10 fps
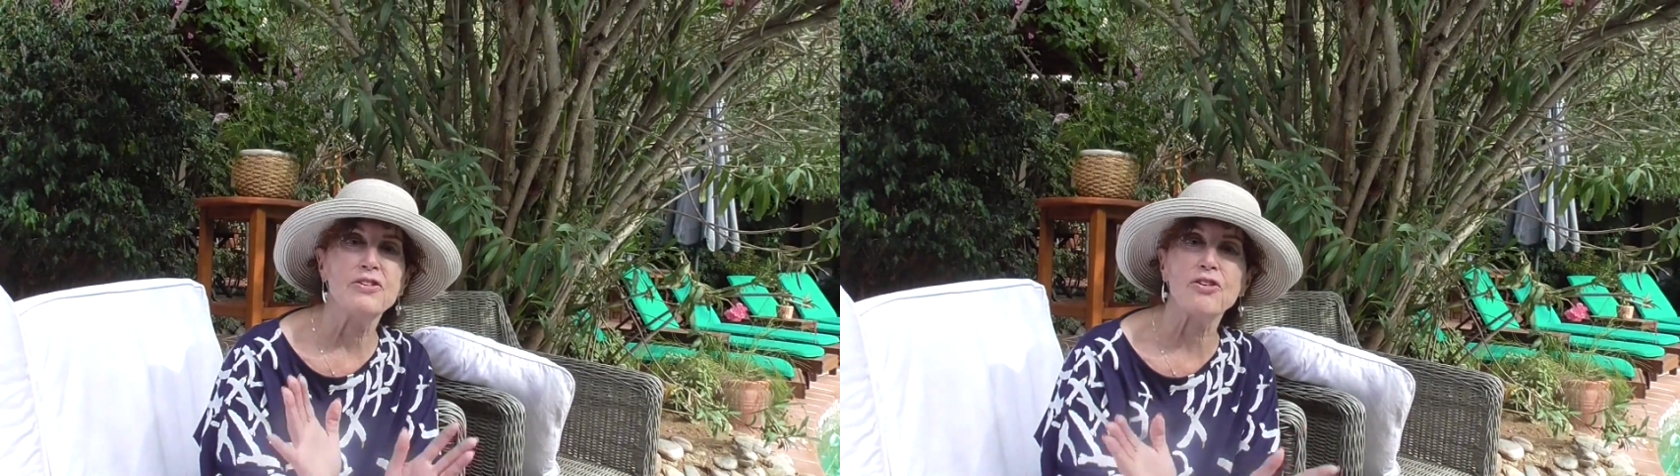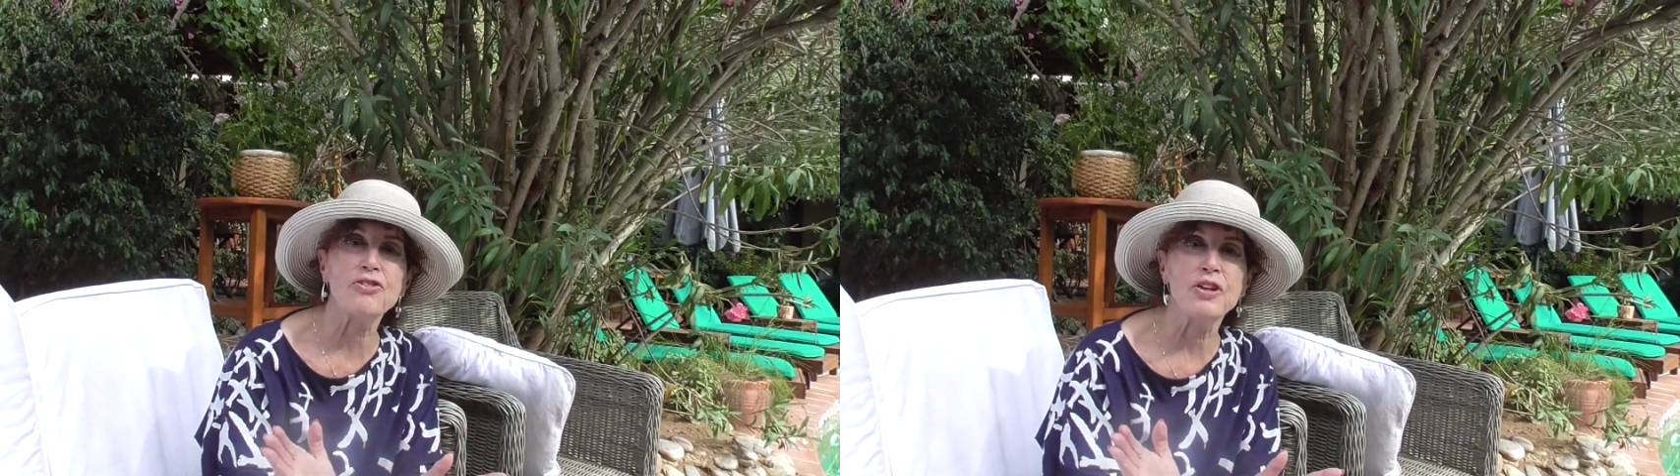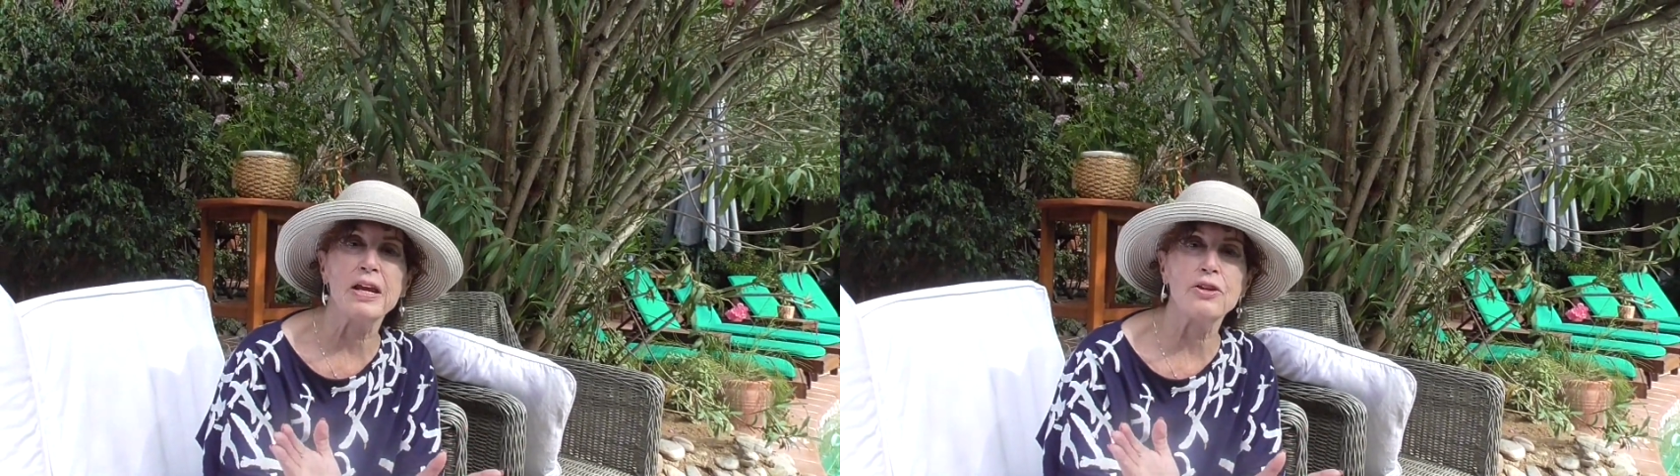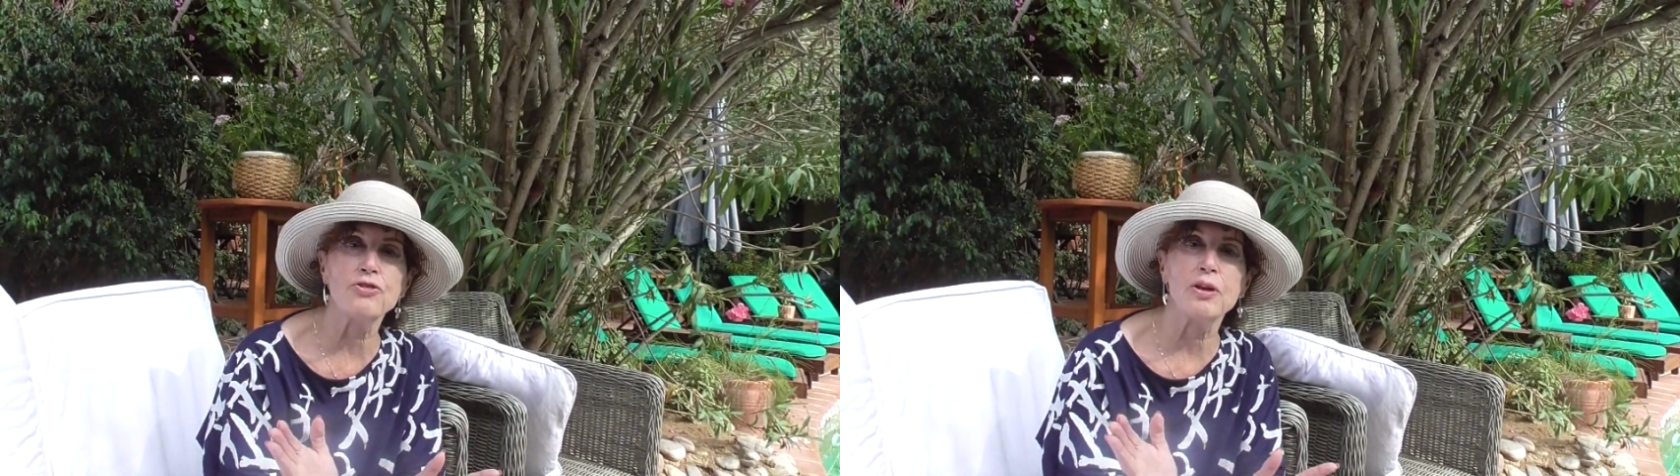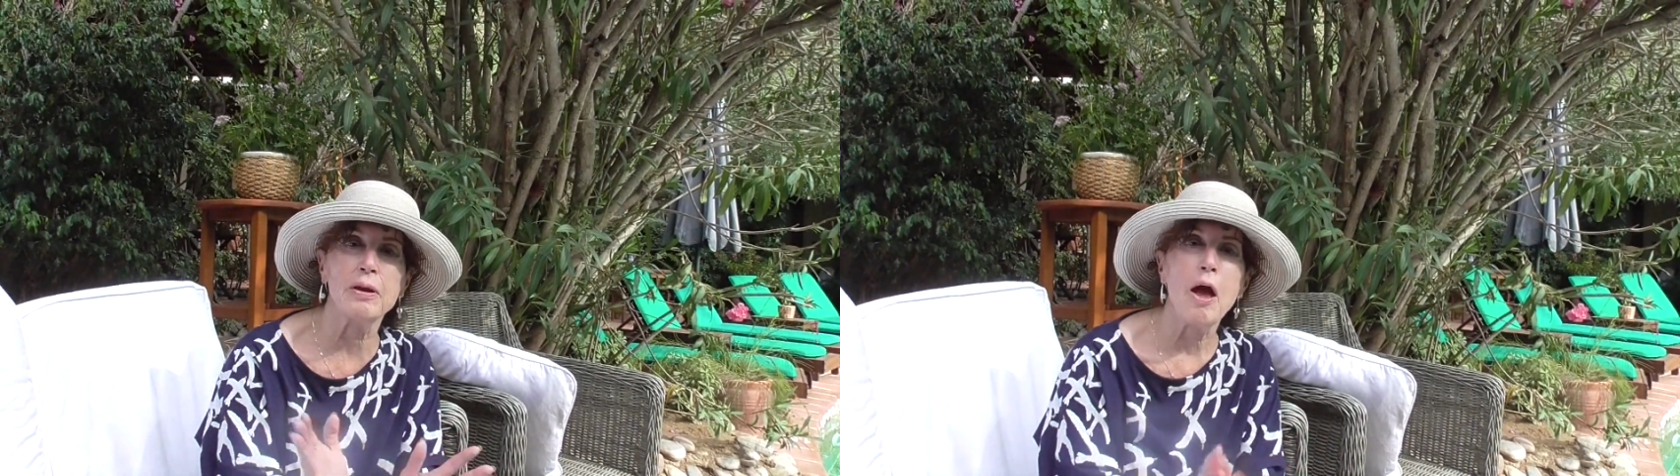
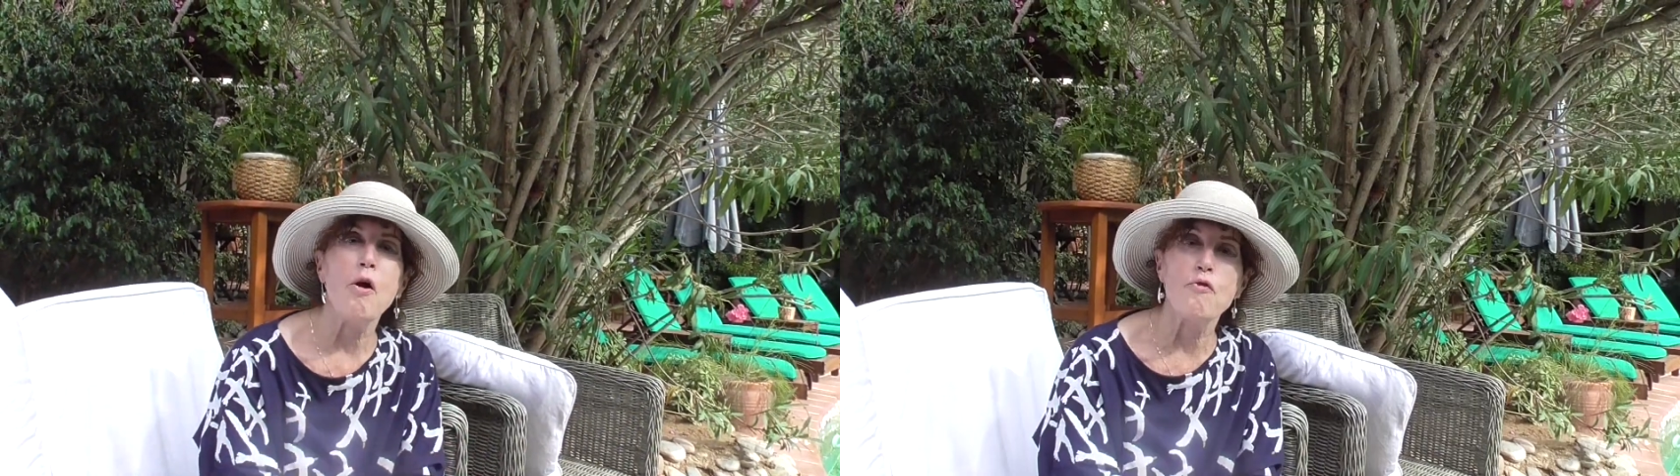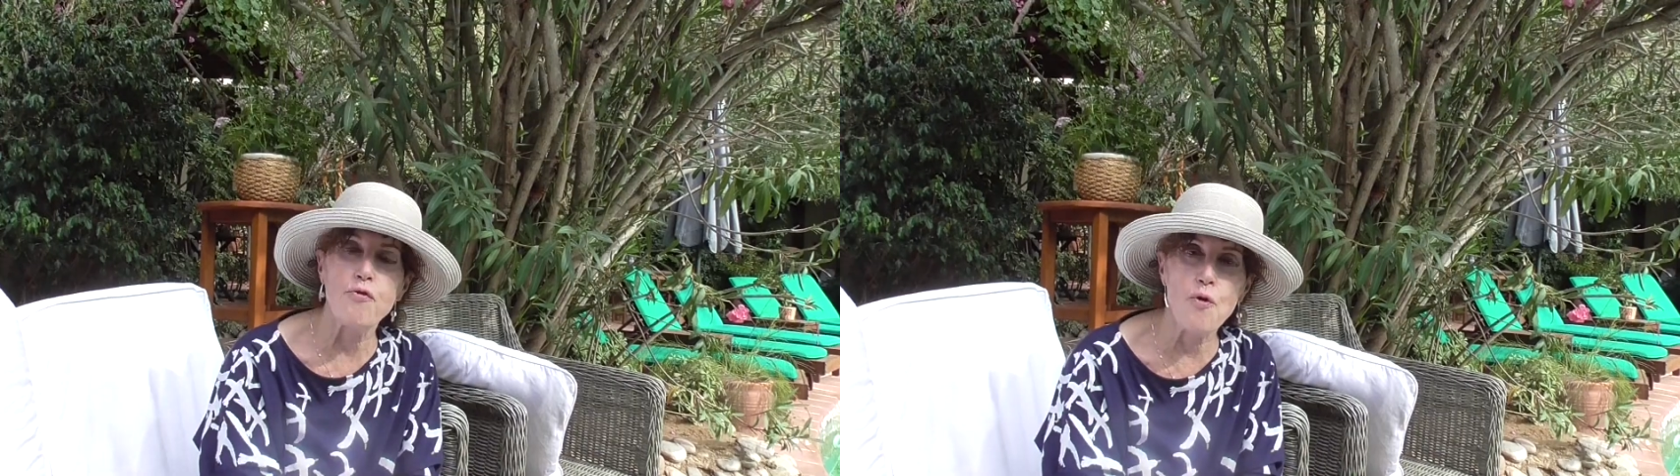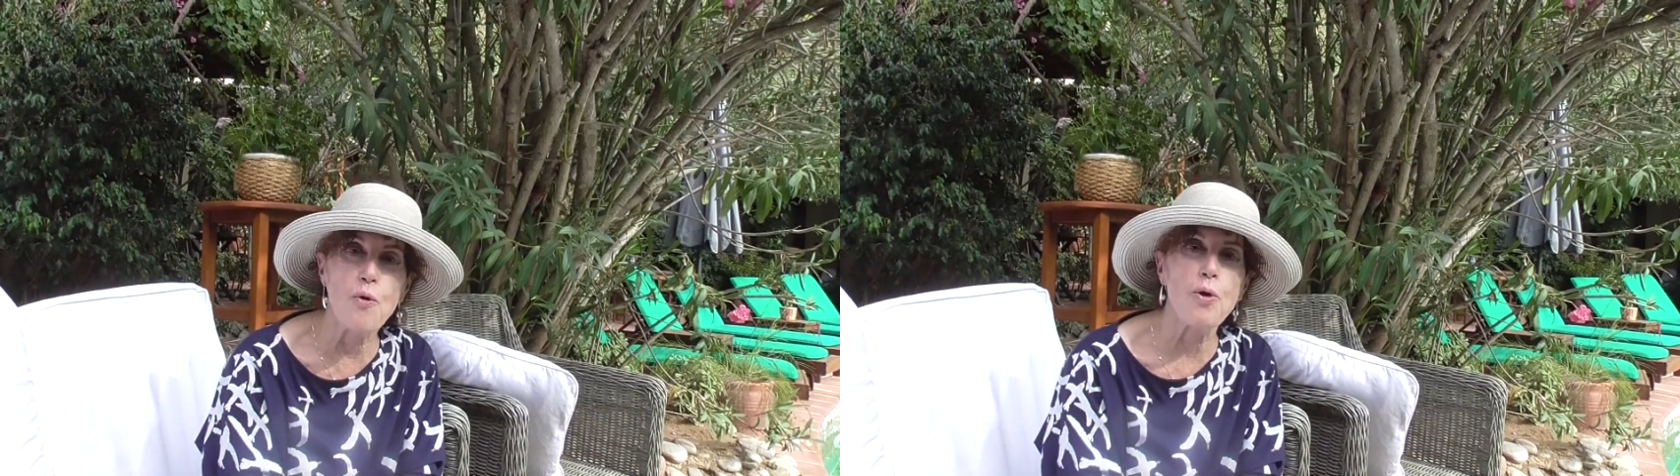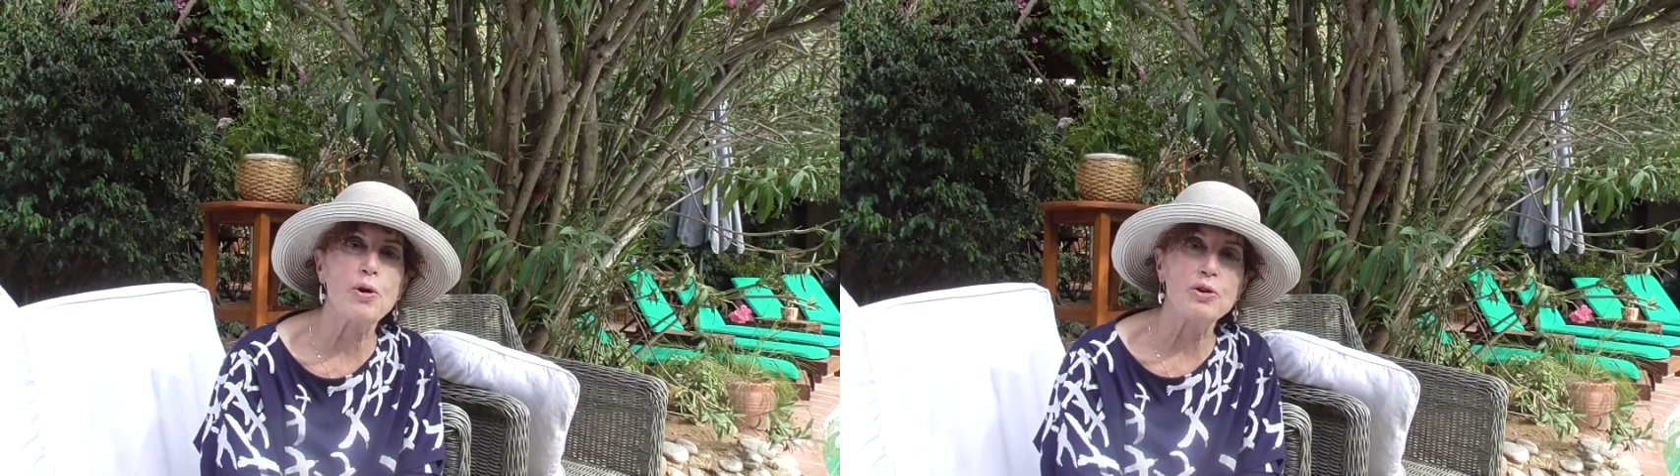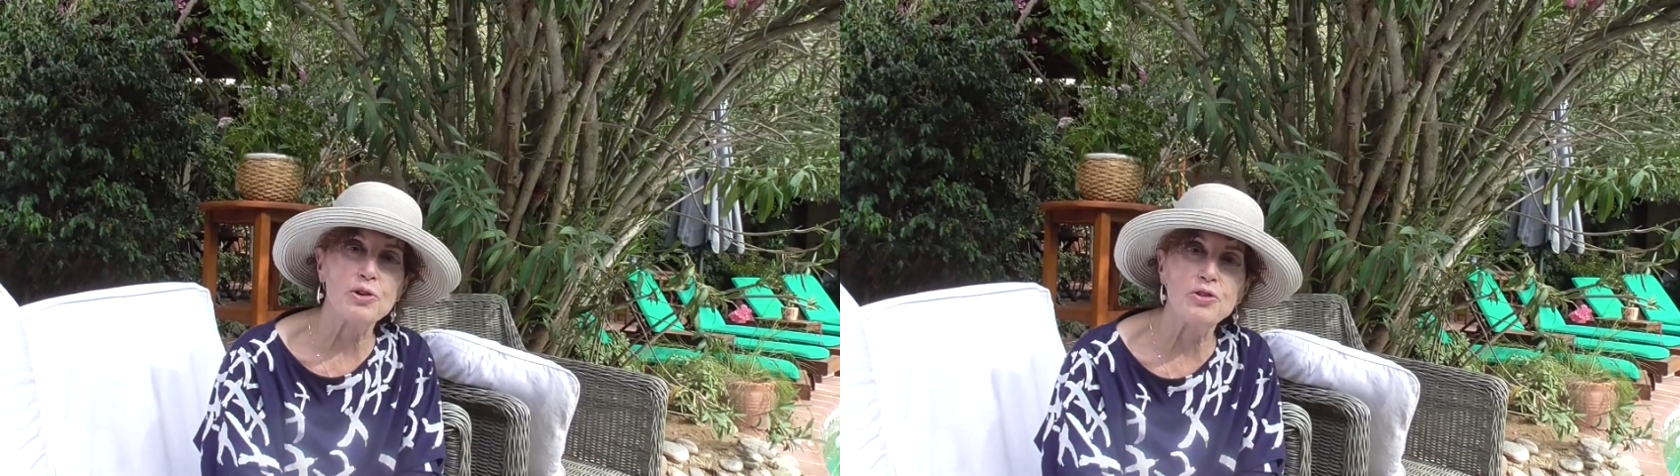destination for